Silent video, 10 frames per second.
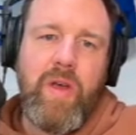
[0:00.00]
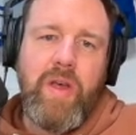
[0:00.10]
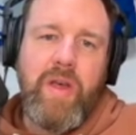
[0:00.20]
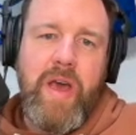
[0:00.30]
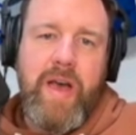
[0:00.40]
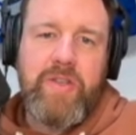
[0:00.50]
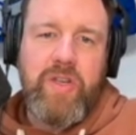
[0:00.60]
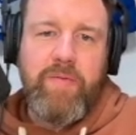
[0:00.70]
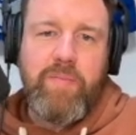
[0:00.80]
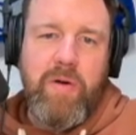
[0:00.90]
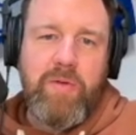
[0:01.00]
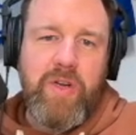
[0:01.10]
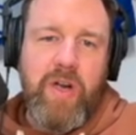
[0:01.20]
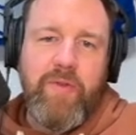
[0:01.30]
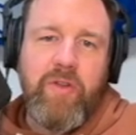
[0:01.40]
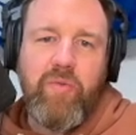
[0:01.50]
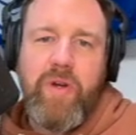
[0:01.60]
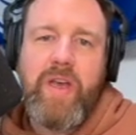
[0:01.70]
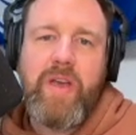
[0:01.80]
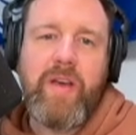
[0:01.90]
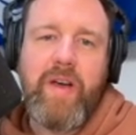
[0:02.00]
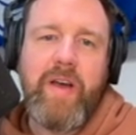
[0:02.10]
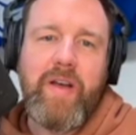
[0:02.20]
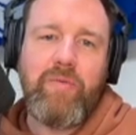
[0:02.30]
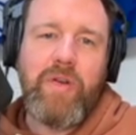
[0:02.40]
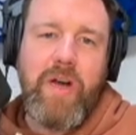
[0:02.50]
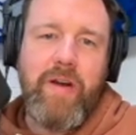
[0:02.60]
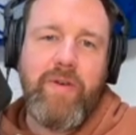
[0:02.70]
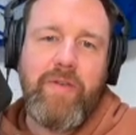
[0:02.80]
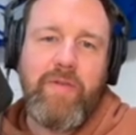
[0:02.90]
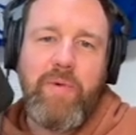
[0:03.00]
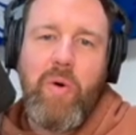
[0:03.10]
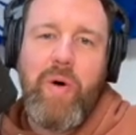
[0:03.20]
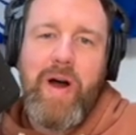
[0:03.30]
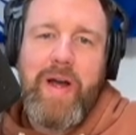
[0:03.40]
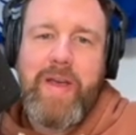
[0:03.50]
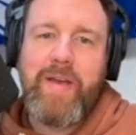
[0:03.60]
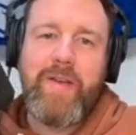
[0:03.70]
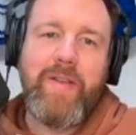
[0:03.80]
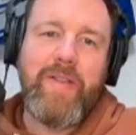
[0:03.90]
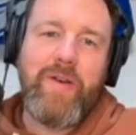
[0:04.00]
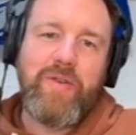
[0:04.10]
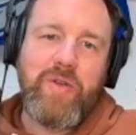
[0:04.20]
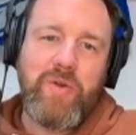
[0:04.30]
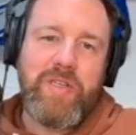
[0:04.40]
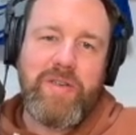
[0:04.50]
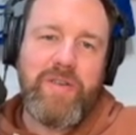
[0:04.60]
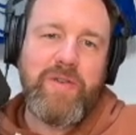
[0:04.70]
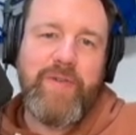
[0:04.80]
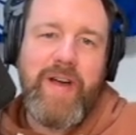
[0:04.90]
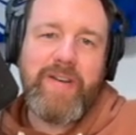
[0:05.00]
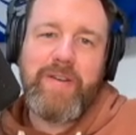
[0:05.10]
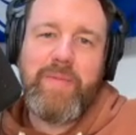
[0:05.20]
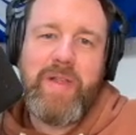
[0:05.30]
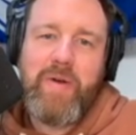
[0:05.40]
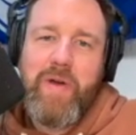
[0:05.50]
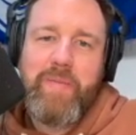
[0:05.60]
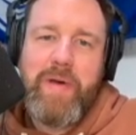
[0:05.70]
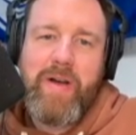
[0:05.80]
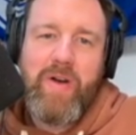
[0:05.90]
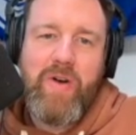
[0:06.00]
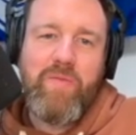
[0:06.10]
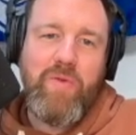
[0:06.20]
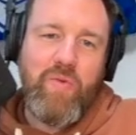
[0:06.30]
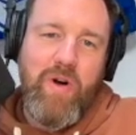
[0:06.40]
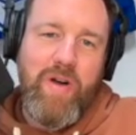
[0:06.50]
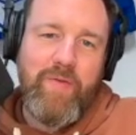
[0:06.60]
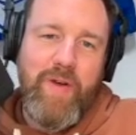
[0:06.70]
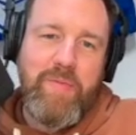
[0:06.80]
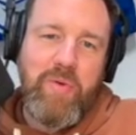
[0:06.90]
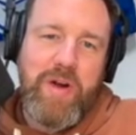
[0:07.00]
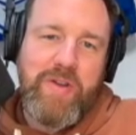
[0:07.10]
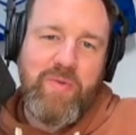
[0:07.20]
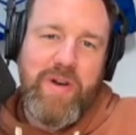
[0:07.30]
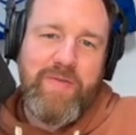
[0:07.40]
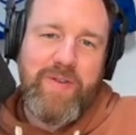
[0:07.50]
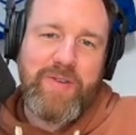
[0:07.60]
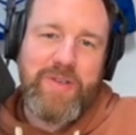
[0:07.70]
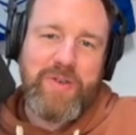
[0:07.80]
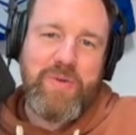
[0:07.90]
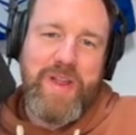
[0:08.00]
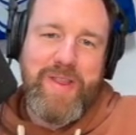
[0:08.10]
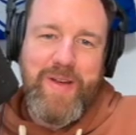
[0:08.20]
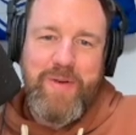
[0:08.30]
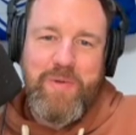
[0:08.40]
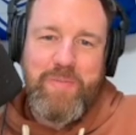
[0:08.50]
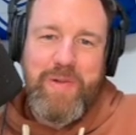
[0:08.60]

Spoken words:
Yeah, softball was off this week, recovering from Hawaii. Those who didn't defect and made their way back home on February 21st to 23rd, we'll play